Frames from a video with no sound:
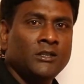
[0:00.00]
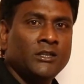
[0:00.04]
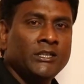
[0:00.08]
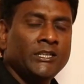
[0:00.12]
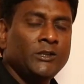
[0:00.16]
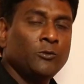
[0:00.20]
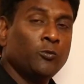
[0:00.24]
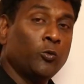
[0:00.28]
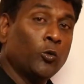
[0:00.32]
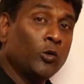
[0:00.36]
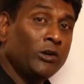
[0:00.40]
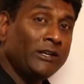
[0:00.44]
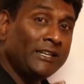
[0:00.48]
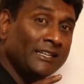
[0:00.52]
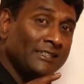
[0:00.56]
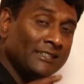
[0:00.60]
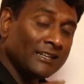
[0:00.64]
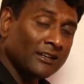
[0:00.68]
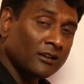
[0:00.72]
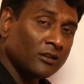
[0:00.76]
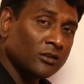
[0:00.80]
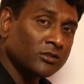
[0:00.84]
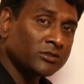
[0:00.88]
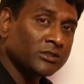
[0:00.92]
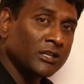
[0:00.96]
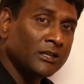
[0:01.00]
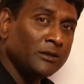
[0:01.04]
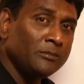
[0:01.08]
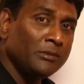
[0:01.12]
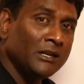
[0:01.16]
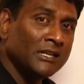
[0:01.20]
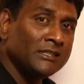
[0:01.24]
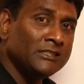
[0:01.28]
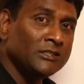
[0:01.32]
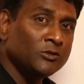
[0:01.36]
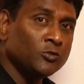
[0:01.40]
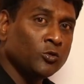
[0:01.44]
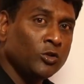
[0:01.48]
If voltage across shunt
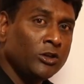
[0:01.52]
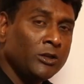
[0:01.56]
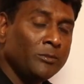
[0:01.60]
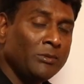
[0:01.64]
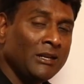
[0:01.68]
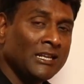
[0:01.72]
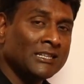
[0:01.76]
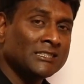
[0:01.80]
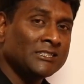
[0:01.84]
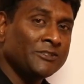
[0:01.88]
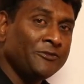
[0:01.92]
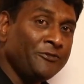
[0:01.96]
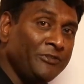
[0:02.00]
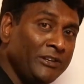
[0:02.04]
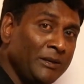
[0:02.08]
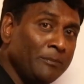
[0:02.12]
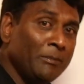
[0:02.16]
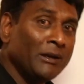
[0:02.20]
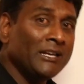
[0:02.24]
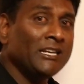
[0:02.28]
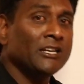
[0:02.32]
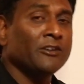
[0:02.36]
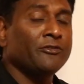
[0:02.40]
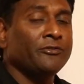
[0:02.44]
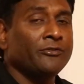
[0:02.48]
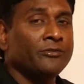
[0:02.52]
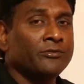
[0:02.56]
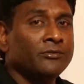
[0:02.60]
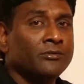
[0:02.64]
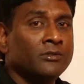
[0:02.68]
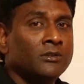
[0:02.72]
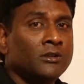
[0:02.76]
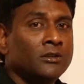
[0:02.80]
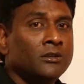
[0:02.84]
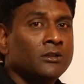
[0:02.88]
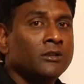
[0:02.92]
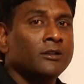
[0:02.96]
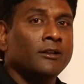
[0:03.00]
branch is going to be less, V by F
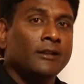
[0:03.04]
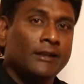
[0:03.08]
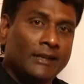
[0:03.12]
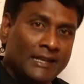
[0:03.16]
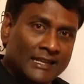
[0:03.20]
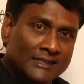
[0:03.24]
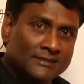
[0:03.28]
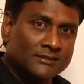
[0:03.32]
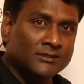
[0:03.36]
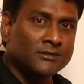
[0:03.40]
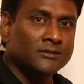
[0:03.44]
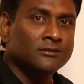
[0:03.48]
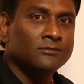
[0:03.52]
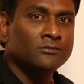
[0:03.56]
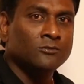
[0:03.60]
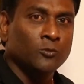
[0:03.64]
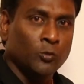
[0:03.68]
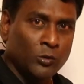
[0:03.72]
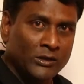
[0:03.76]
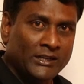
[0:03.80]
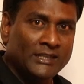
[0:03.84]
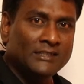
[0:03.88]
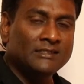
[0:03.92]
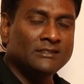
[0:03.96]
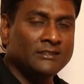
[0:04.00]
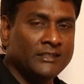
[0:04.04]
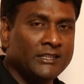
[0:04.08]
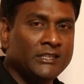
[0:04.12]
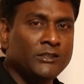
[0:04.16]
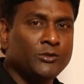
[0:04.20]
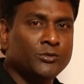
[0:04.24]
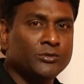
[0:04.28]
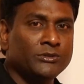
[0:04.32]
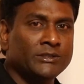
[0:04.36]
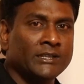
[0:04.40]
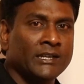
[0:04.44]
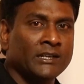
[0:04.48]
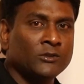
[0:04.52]
less, voltage is
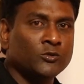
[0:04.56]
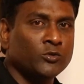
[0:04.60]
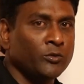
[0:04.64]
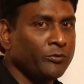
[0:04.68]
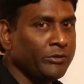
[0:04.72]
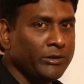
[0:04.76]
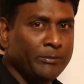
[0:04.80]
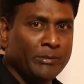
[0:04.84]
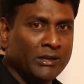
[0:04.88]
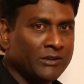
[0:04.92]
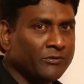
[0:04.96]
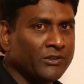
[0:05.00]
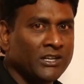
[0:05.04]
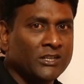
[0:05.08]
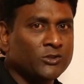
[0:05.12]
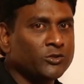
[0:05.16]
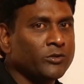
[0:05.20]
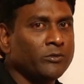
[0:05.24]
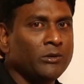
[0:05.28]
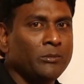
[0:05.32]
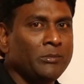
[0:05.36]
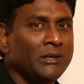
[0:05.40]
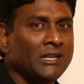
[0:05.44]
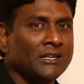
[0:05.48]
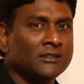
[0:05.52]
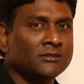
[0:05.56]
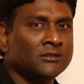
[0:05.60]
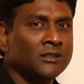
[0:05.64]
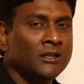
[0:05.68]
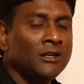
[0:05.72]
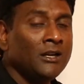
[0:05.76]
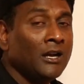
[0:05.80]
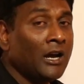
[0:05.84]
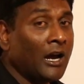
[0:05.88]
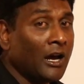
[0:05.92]
reducing, so V by F ratio will be less.